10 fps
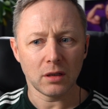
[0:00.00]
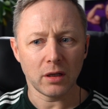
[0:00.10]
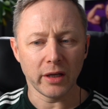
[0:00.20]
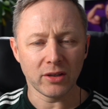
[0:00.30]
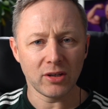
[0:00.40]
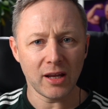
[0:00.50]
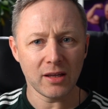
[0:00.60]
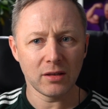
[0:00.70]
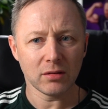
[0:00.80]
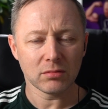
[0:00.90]
And
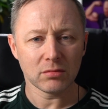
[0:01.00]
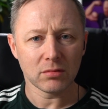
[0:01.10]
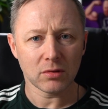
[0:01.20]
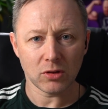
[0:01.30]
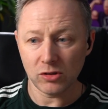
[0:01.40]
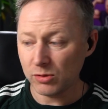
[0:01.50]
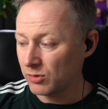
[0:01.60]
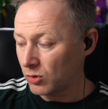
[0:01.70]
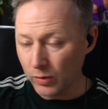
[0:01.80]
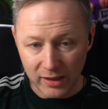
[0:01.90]
Craig, because he was
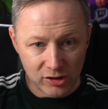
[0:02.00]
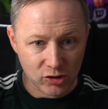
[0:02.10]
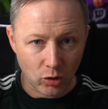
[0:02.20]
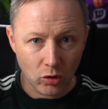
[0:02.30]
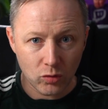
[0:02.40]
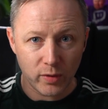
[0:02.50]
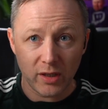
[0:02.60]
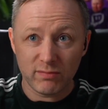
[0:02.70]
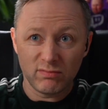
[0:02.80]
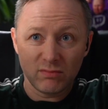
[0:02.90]
quite strong
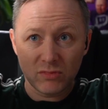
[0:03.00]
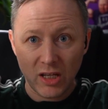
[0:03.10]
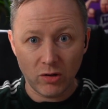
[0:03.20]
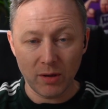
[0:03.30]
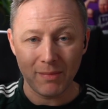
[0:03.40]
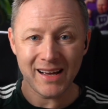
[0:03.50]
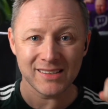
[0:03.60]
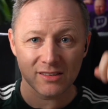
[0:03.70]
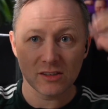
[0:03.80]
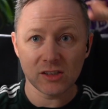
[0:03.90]
with doing all the
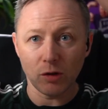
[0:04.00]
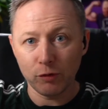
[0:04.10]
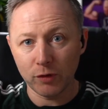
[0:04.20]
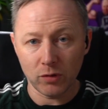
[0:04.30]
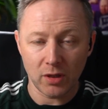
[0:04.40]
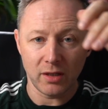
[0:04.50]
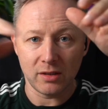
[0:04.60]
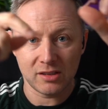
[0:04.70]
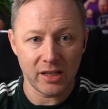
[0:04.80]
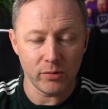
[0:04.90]
mast stuff and all that and
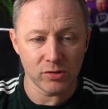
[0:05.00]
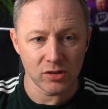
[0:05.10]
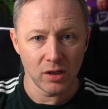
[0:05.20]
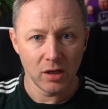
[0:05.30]
the sails,